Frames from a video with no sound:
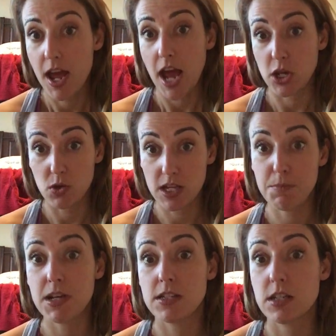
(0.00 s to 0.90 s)
and you
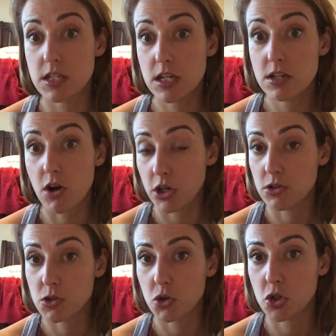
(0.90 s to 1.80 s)
keep consistent on your
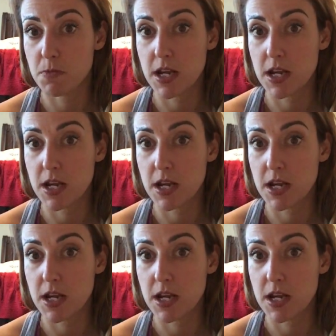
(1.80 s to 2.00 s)
social